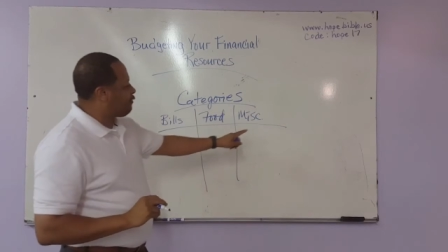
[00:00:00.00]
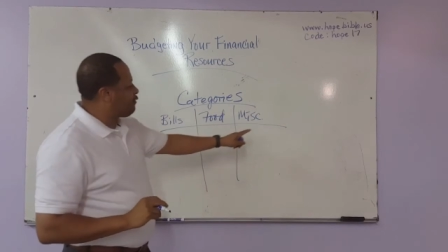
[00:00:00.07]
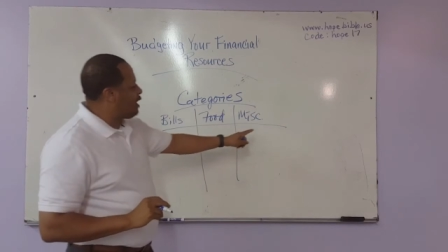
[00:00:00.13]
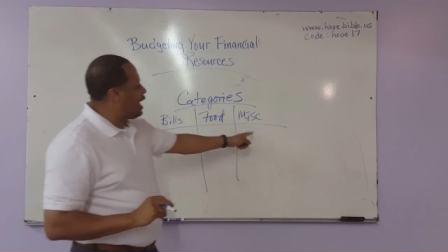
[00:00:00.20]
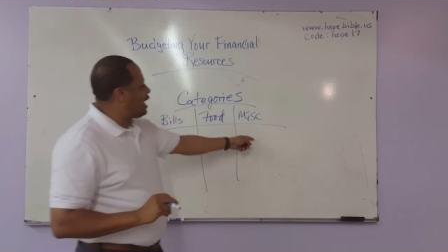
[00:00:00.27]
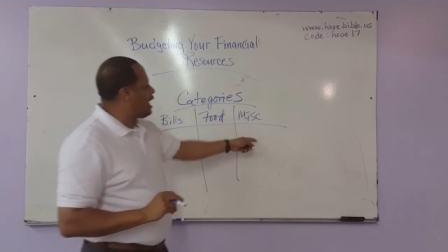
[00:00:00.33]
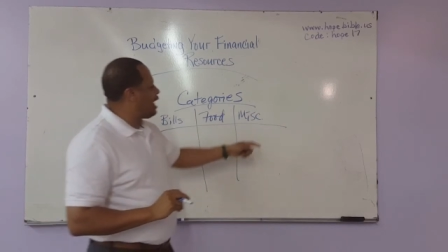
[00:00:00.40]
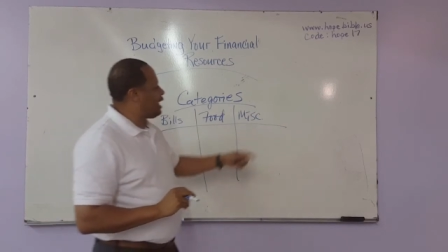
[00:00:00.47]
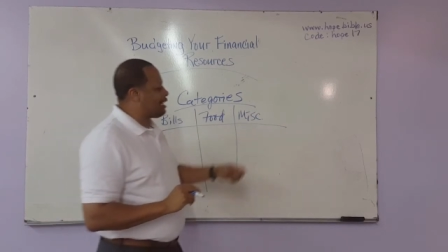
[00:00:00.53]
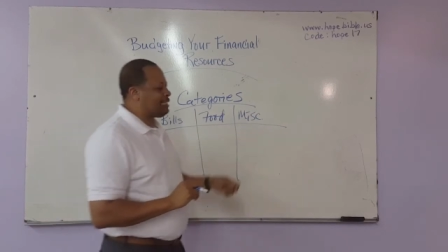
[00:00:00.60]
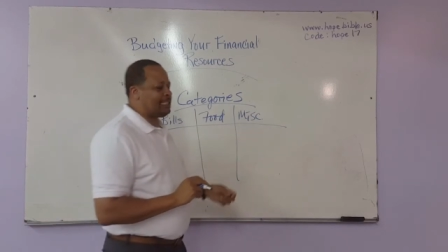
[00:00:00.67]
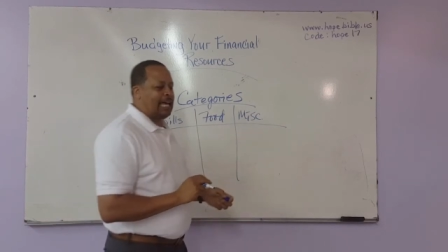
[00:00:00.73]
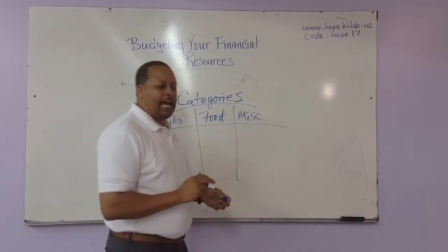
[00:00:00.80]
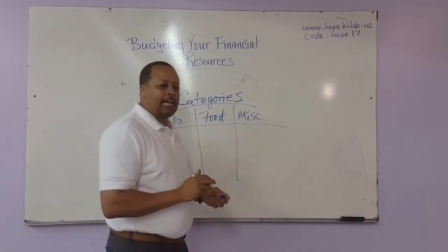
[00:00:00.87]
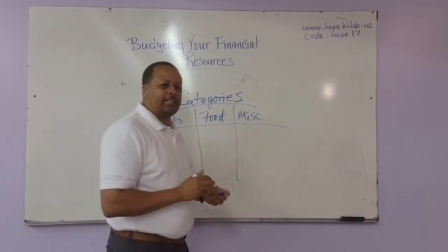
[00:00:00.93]
to find out
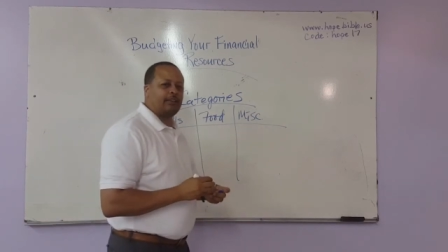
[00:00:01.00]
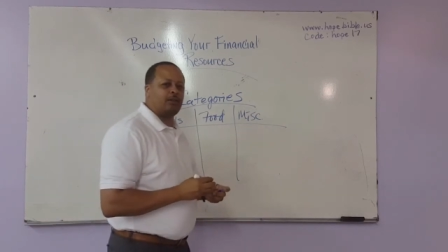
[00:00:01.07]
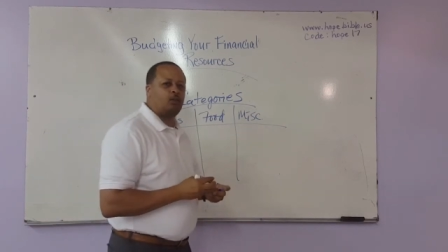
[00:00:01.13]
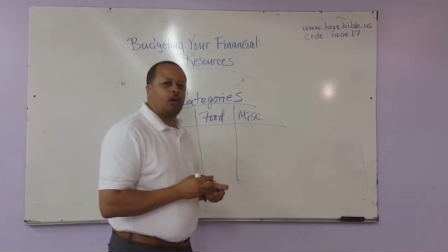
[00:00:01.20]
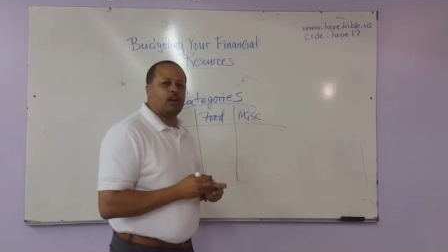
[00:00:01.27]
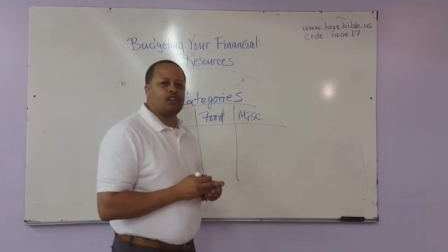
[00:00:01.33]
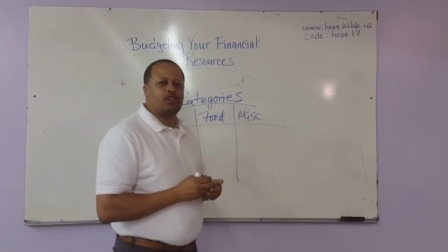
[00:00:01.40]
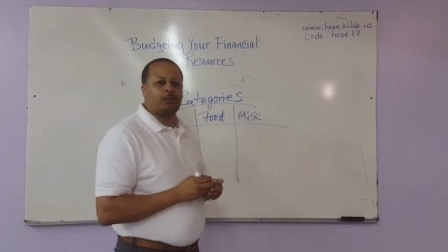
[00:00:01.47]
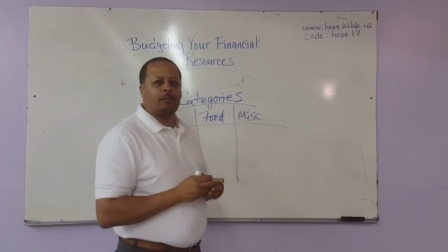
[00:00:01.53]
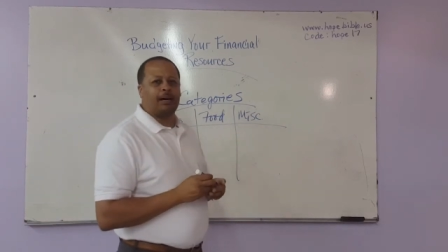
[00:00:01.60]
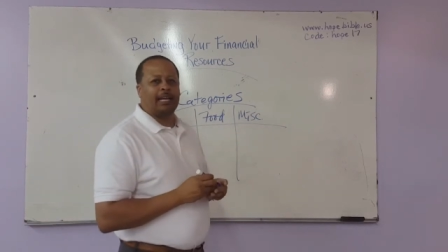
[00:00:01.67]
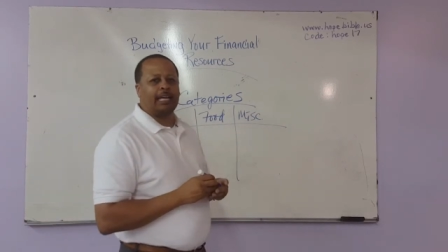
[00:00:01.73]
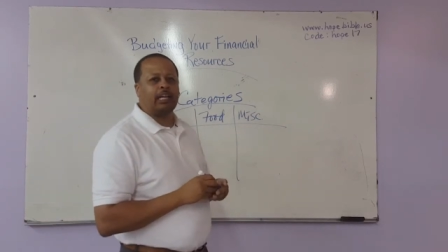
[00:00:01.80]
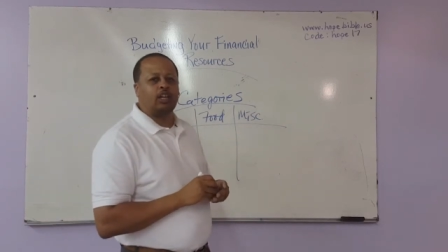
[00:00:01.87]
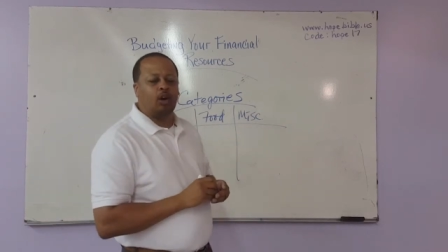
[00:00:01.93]
exactly where's your
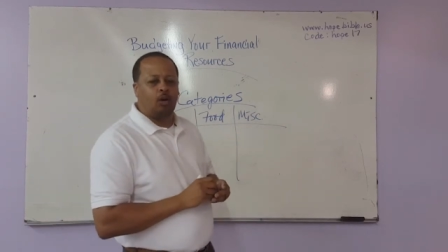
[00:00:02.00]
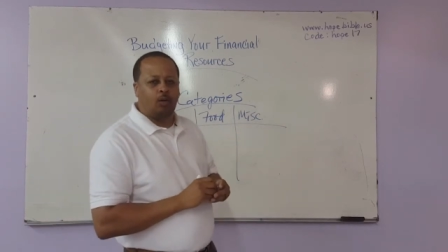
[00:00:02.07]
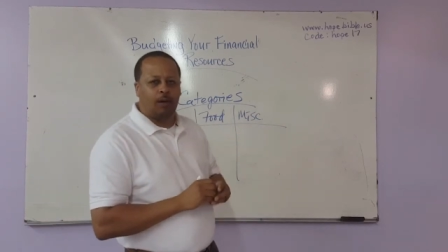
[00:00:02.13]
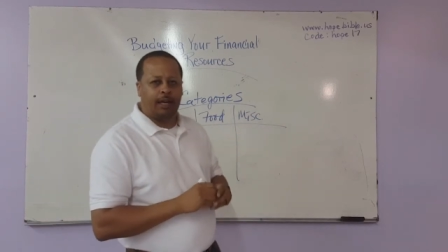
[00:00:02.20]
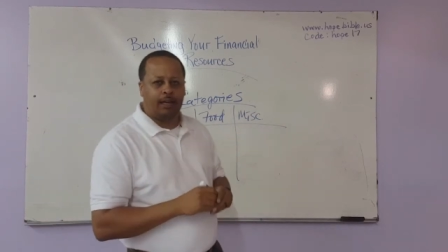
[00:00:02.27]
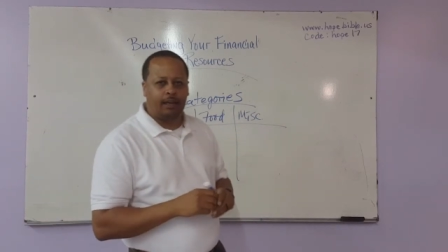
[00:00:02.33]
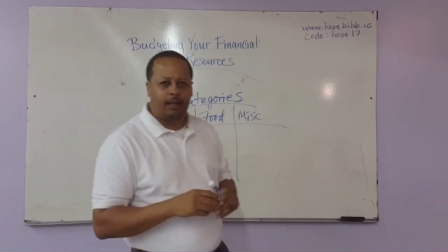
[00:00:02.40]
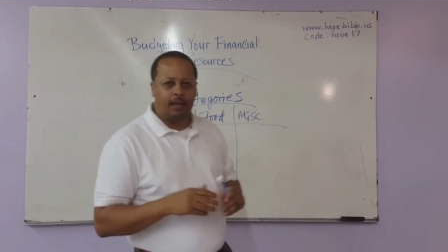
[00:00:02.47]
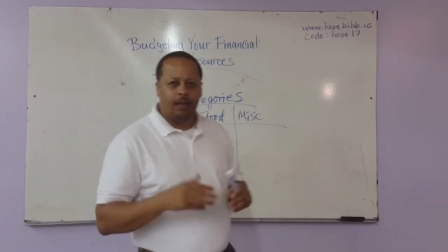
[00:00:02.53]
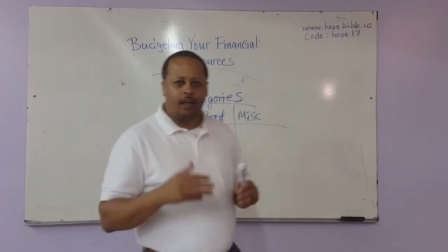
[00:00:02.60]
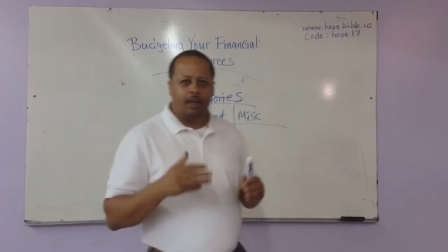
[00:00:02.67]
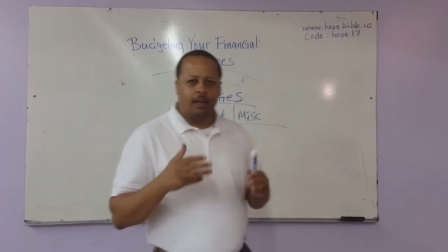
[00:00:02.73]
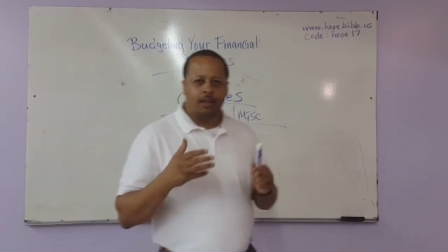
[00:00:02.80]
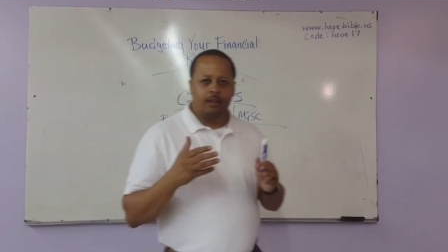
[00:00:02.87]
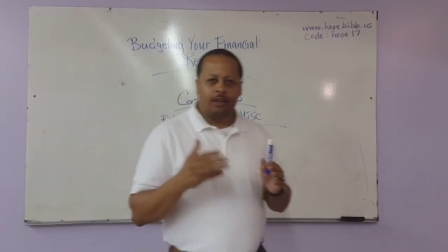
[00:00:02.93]
money going
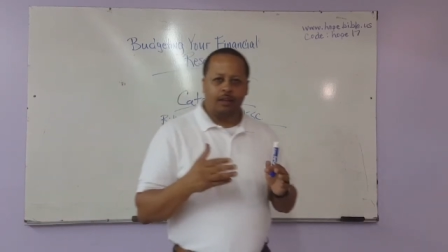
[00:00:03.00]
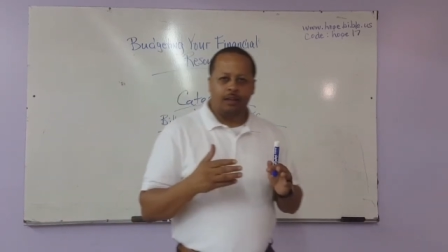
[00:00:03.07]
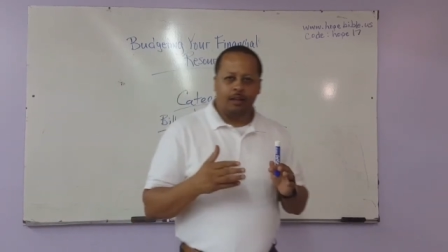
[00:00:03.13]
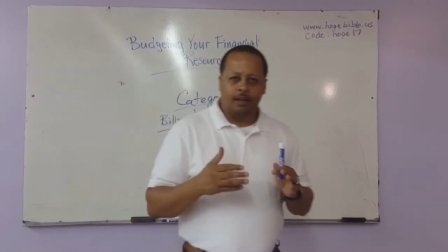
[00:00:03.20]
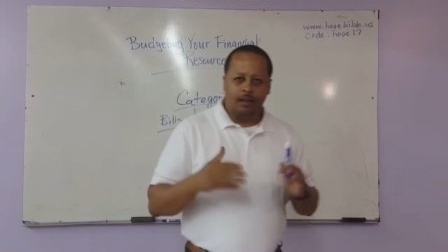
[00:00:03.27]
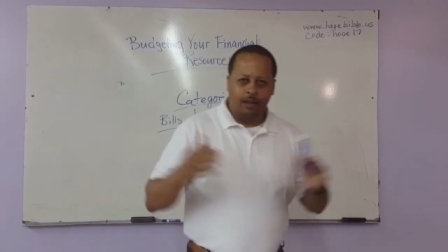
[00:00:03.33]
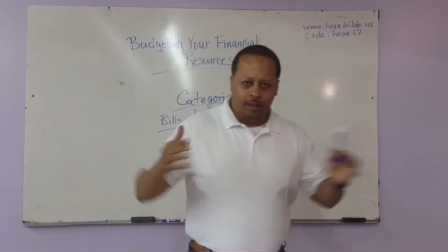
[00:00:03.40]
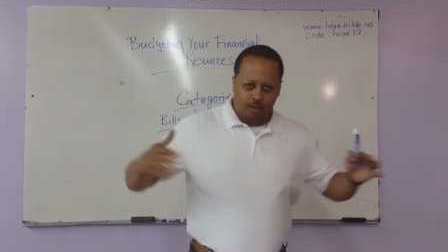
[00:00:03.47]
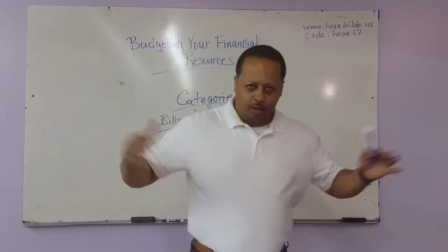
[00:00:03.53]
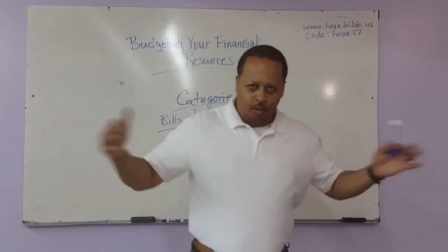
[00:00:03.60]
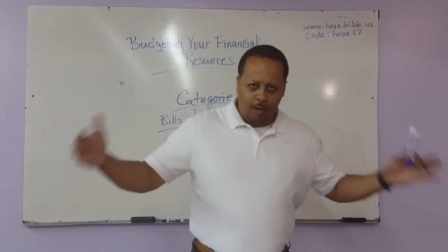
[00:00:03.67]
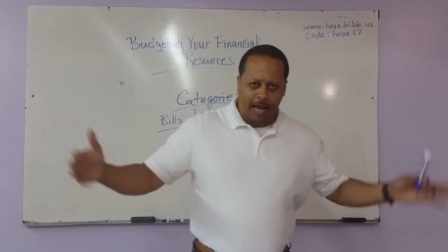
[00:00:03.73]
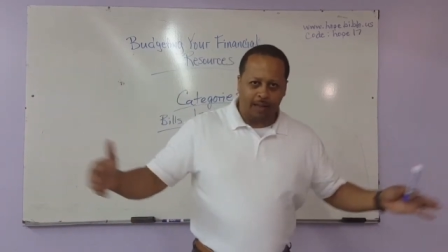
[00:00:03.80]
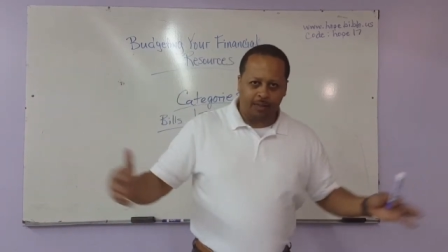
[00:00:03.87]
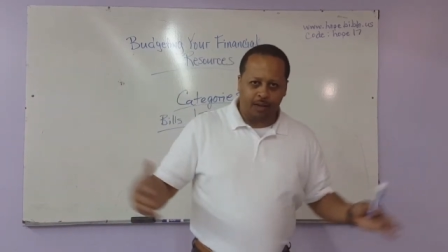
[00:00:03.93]

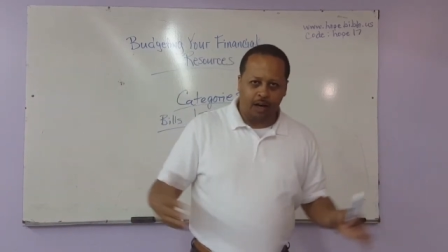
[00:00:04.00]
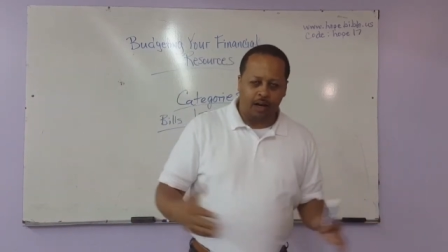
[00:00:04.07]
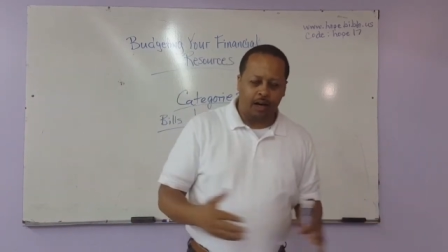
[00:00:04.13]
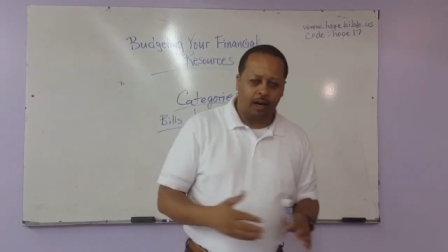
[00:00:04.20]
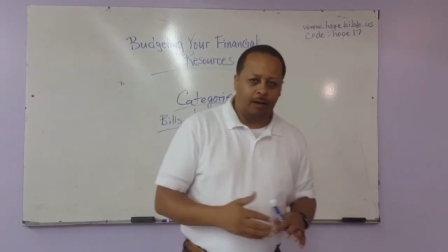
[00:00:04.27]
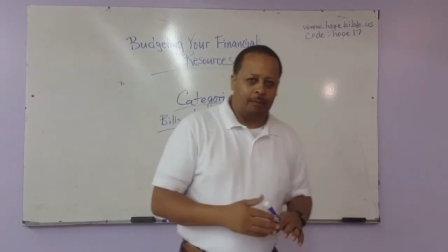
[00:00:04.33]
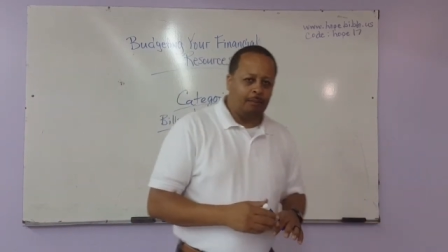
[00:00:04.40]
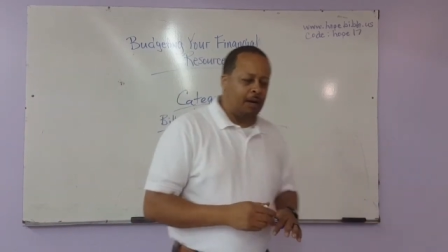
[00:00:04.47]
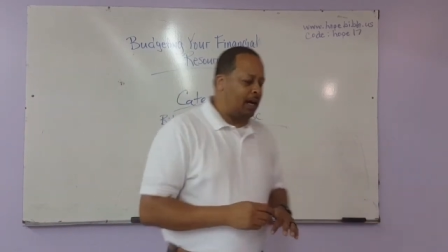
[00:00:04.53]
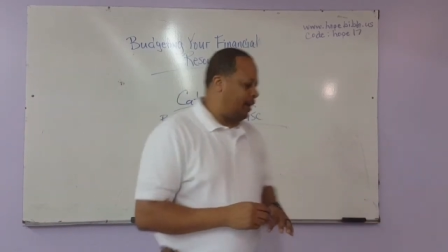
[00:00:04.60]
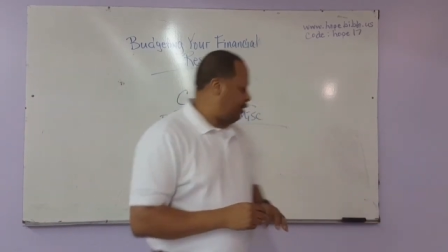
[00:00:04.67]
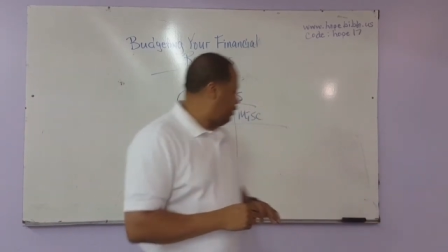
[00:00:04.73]
throughout the uh, month.